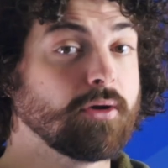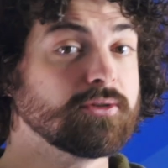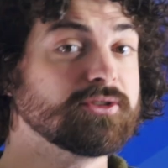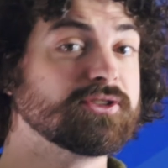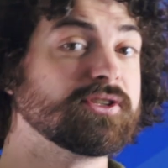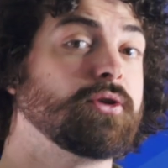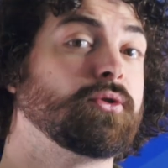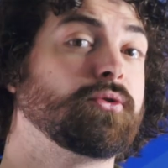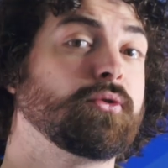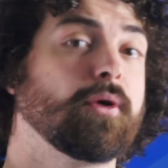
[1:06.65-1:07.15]

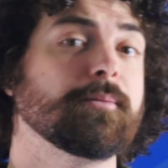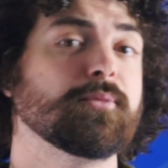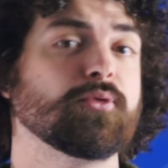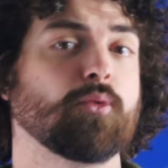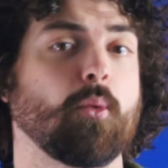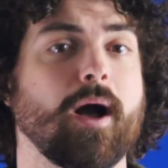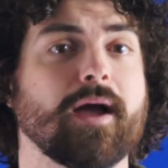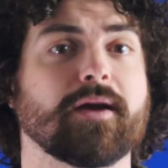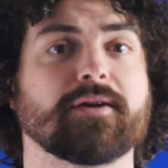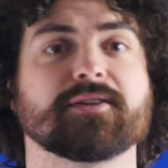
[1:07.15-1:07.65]
Also, crimped
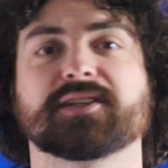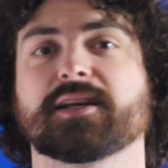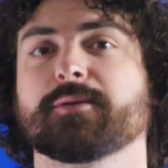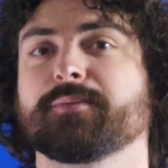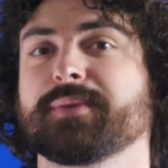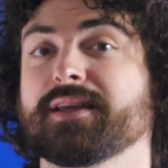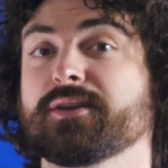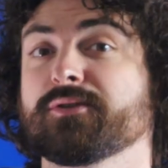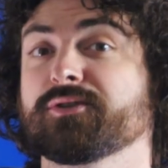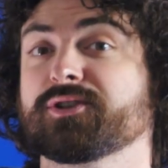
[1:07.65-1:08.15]
wires
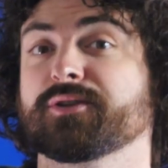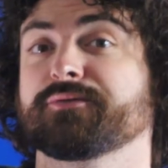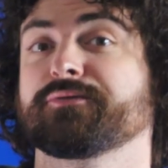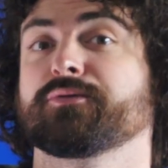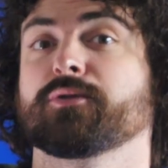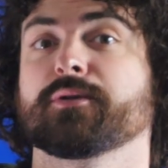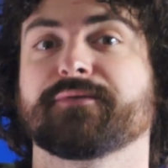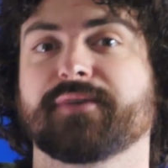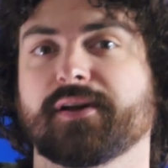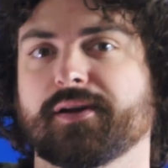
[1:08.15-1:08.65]
can be used to
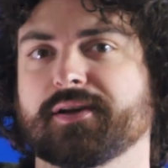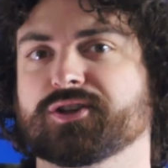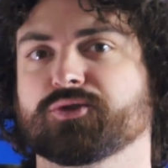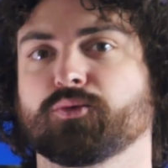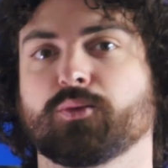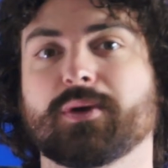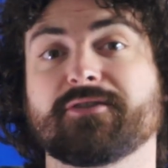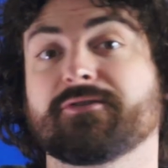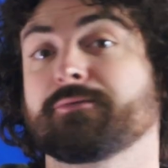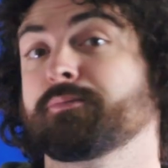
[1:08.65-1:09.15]
form various
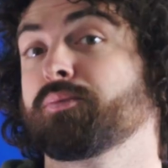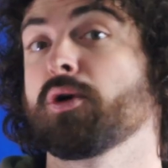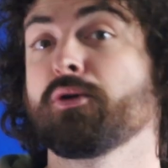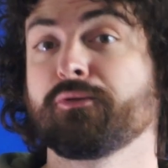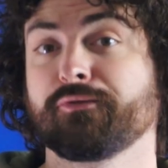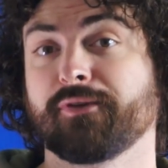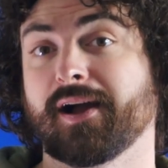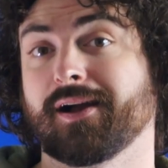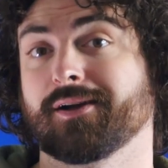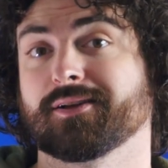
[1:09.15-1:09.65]
weave
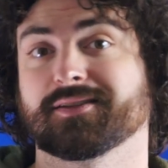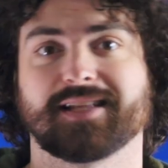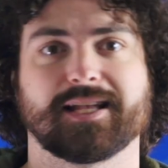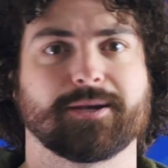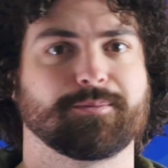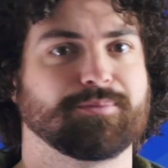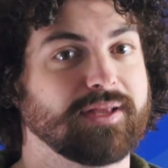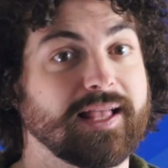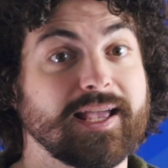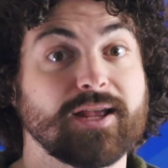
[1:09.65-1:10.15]
profiles
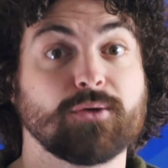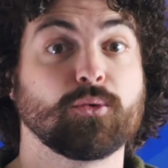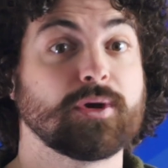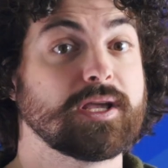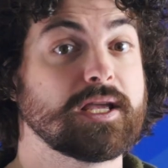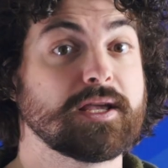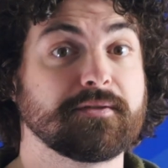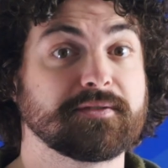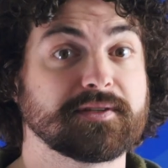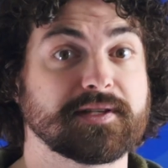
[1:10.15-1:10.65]
like plain
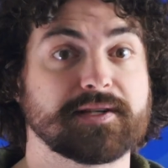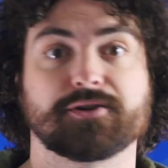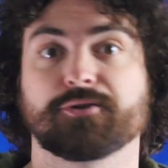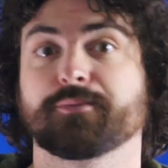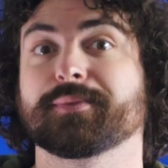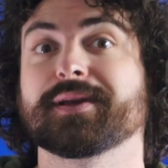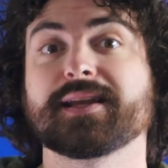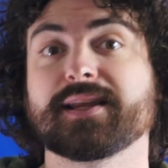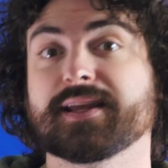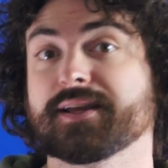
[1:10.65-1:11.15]
weave,
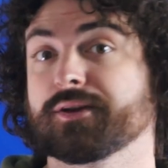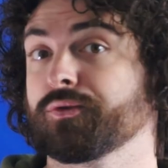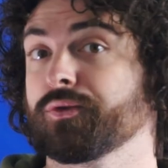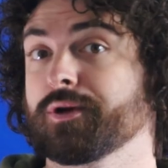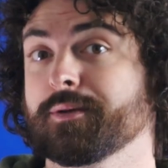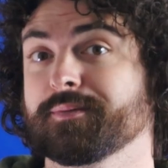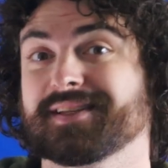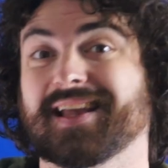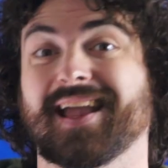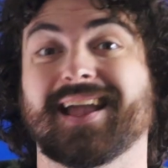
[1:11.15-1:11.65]
intermediate
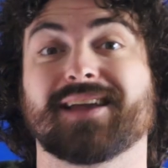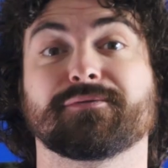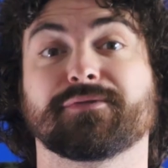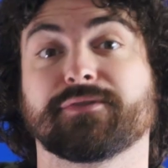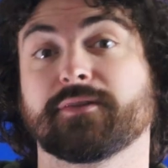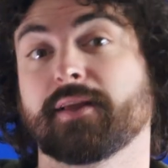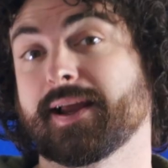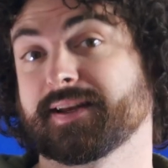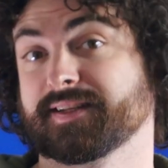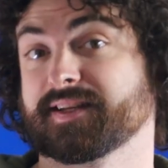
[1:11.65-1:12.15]
crimps, and
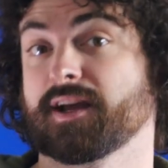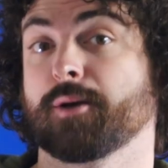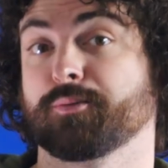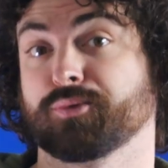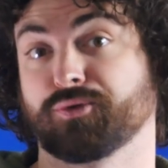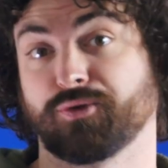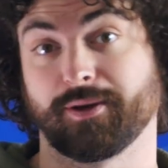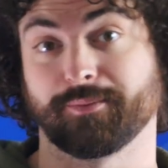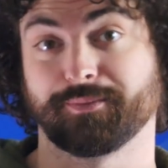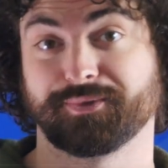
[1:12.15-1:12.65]
flat top
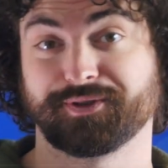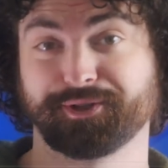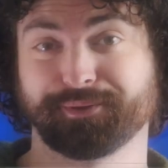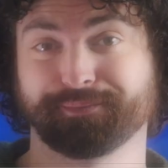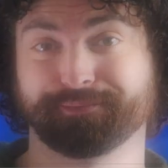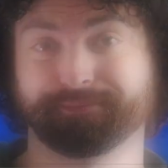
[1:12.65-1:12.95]
crimps.